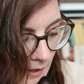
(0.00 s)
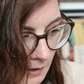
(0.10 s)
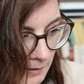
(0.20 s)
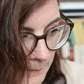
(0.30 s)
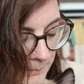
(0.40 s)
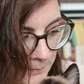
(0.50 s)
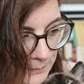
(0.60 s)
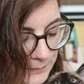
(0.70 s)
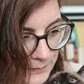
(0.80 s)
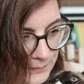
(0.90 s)

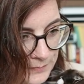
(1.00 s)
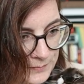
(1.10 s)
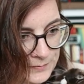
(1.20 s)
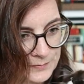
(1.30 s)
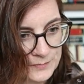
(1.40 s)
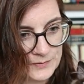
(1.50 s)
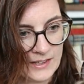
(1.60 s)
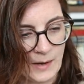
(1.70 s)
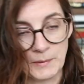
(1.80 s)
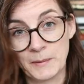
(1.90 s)

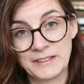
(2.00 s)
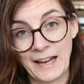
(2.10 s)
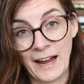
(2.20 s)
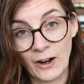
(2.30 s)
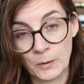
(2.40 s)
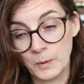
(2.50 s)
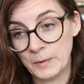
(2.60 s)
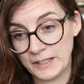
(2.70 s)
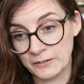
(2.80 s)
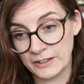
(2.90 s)
Yeah, but I'm a terrible
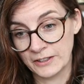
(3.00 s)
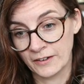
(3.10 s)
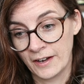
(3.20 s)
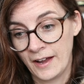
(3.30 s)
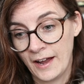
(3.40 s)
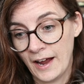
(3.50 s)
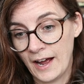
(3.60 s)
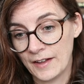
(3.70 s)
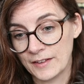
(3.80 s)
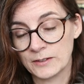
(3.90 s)
buddy reader.
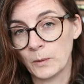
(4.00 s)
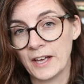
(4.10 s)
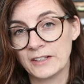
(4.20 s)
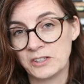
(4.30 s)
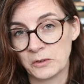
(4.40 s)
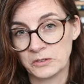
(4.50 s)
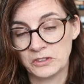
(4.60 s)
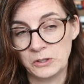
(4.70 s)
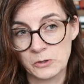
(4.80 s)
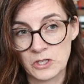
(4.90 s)
That's why I don't
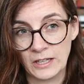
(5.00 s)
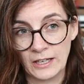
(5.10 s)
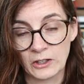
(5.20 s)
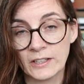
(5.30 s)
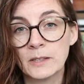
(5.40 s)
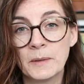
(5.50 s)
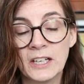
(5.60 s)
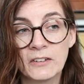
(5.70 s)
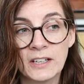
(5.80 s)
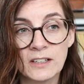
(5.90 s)
usually agree to
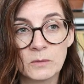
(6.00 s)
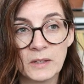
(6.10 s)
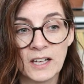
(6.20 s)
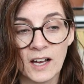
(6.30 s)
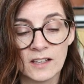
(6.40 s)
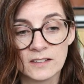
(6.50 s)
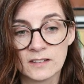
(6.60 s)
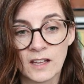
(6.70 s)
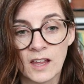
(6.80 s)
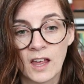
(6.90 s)
buddy reads,
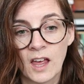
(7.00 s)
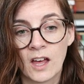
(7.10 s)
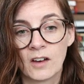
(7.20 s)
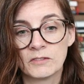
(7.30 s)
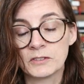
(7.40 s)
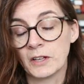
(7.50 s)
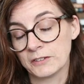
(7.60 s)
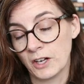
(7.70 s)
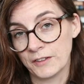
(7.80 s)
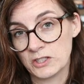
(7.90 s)
because first of all,
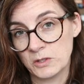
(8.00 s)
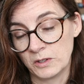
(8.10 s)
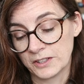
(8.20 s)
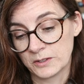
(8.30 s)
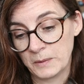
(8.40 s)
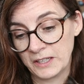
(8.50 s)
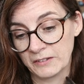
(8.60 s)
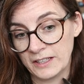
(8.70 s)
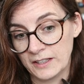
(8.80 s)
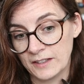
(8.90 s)
I forgot that she wanted to buddy
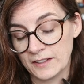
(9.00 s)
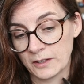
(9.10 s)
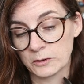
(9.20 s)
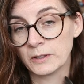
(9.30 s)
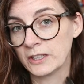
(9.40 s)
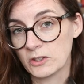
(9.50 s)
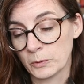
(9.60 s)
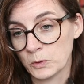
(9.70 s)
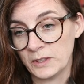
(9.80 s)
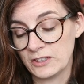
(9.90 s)
read it, and I was already
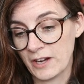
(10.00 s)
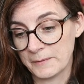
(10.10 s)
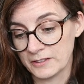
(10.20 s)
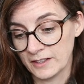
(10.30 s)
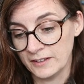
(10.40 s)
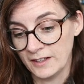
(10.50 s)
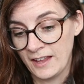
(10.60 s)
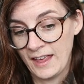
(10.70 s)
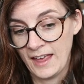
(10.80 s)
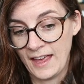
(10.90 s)
20 chapters in.
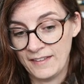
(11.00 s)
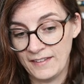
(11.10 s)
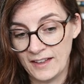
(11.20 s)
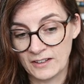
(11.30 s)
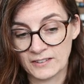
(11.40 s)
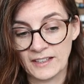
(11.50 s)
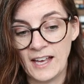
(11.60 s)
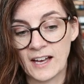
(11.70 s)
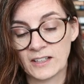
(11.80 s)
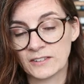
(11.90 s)
And then I was like,
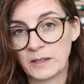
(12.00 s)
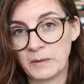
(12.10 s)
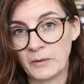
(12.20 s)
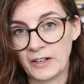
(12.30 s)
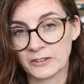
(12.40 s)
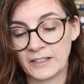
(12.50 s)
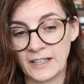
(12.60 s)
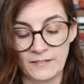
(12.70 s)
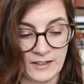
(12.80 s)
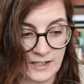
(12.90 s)
yeah, it'll take me a while to read
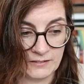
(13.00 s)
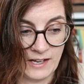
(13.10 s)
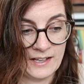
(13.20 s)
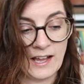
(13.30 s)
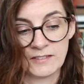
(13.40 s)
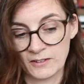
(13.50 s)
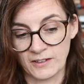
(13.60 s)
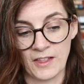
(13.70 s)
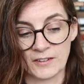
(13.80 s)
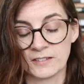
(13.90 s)
it, and then I read
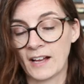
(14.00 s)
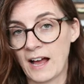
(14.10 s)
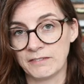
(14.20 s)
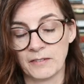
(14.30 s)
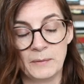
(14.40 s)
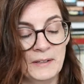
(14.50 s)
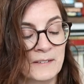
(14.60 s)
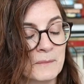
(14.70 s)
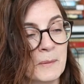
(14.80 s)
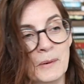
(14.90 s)
the other half of
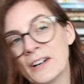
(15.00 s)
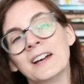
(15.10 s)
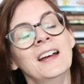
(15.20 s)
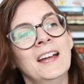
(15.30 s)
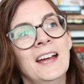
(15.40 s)
the book.